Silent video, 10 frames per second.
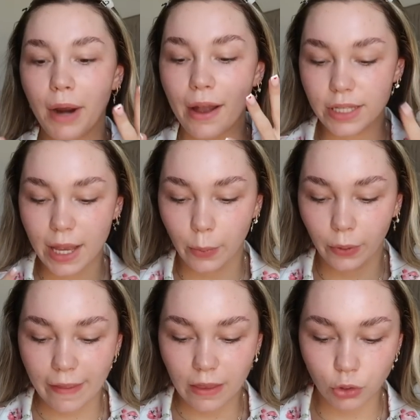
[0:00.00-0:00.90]
brows, I will
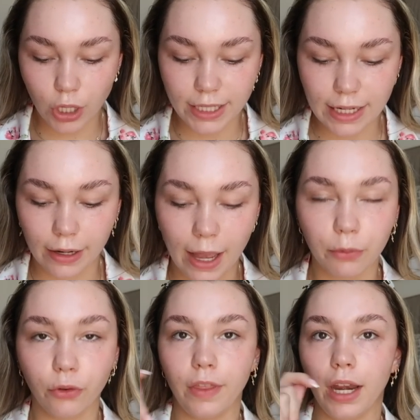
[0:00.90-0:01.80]
let them dry down now
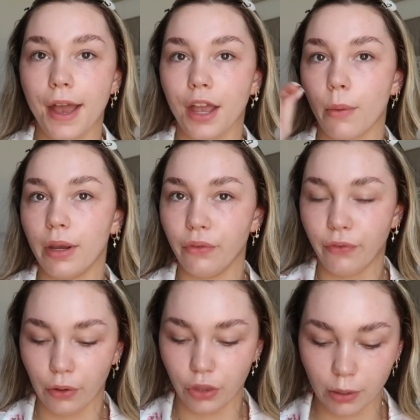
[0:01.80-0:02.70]
before then I go in and
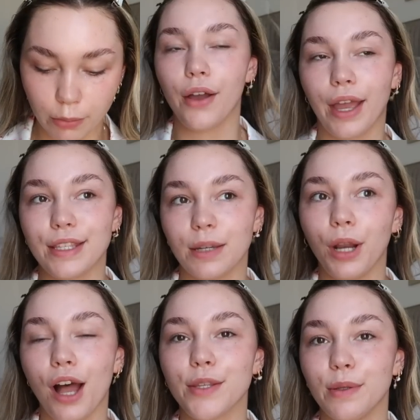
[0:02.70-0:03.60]
fill them. Okay,
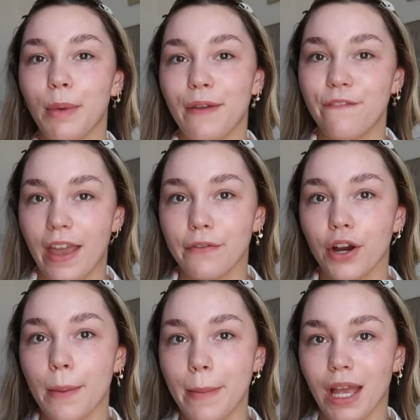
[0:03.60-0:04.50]
someone asked me what my
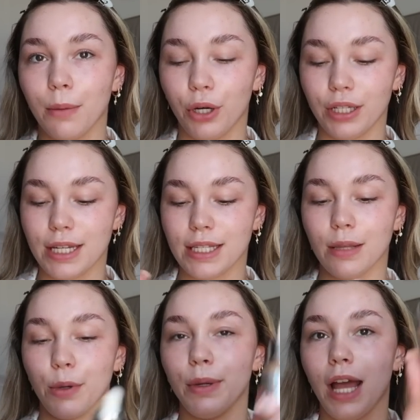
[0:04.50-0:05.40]
favorite makeup product is at the
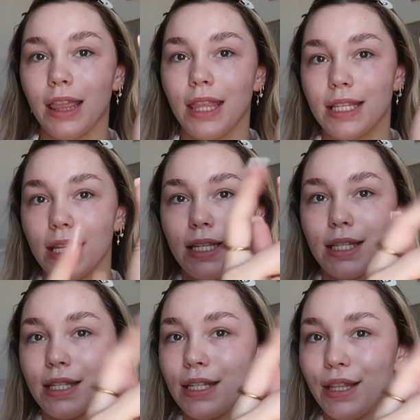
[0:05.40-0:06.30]
moment, and this
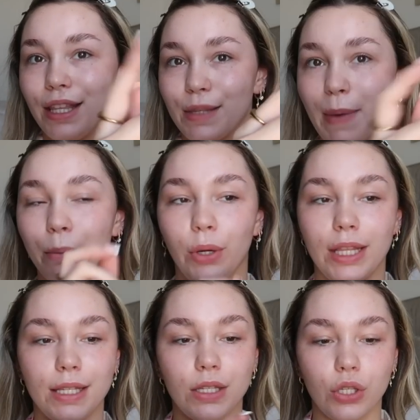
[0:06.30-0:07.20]
is this bad boy.
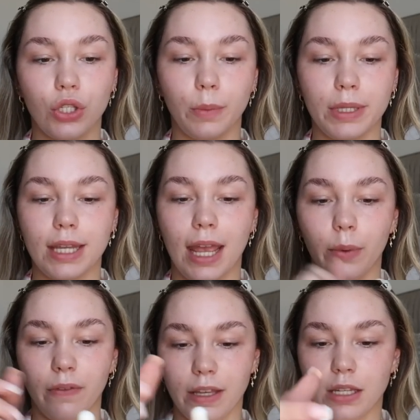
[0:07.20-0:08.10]
This is the Super Stay
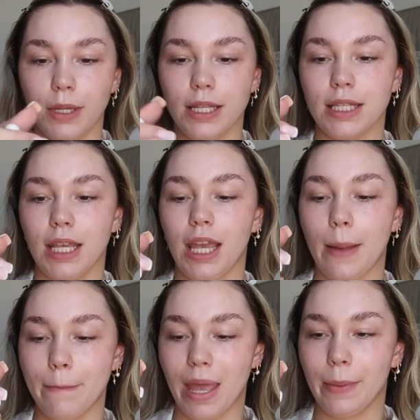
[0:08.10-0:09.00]
with Vitamin C
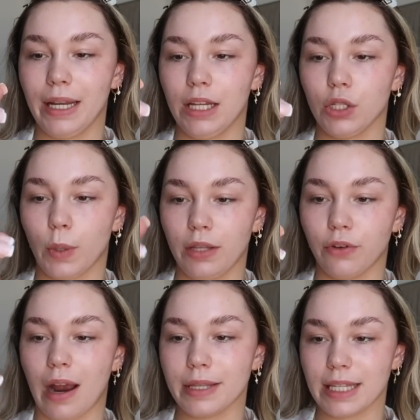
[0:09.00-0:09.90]
Maybelline
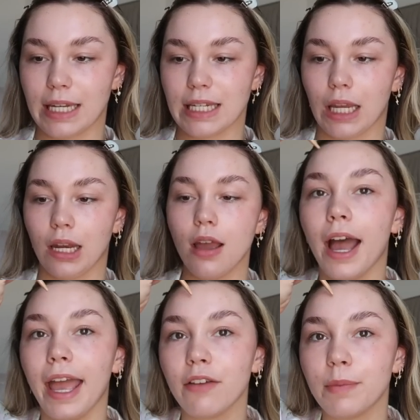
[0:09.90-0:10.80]
24-hour skin tint.
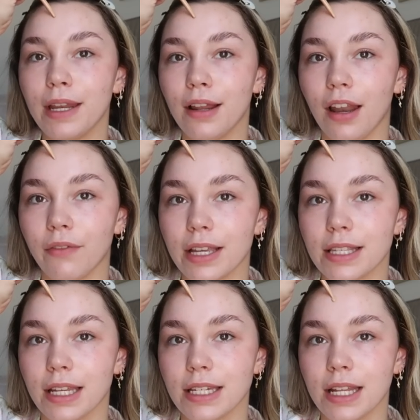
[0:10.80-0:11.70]
I have been loving
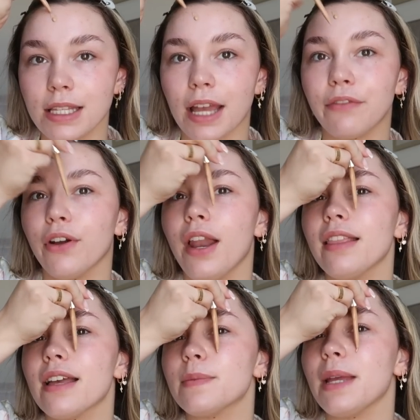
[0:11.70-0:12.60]
skin tints. I feel
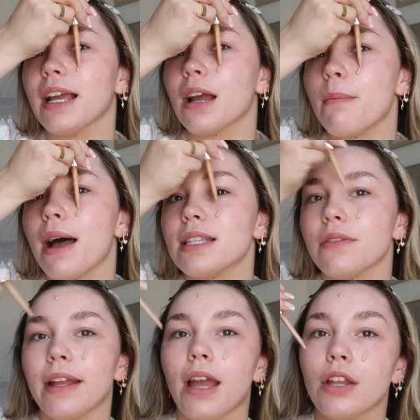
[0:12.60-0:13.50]
like there's been like a
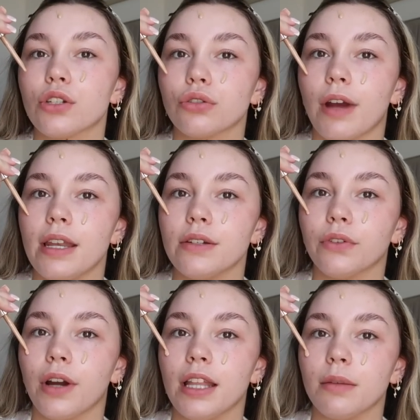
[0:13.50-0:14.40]
massive like trend
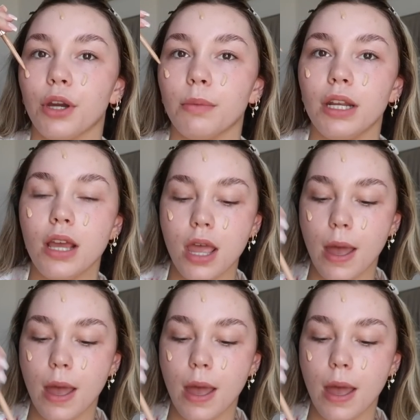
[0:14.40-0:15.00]
for it at the moment,